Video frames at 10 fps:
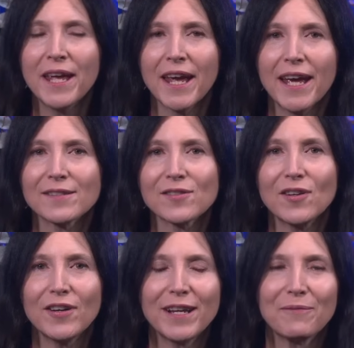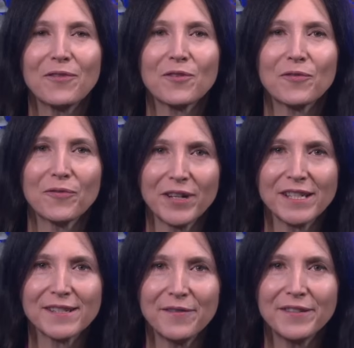and sign up for your free
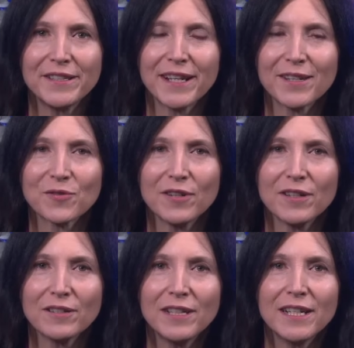7-day trial